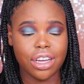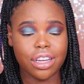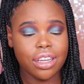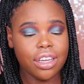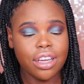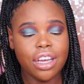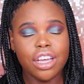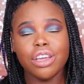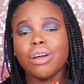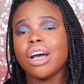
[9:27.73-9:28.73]
look,
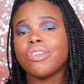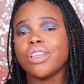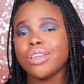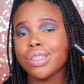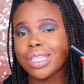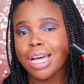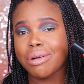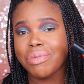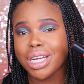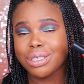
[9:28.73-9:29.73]
you don't have to use
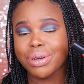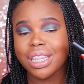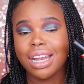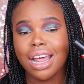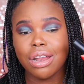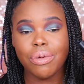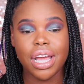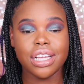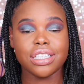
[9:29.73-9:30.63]
that much with it anyway,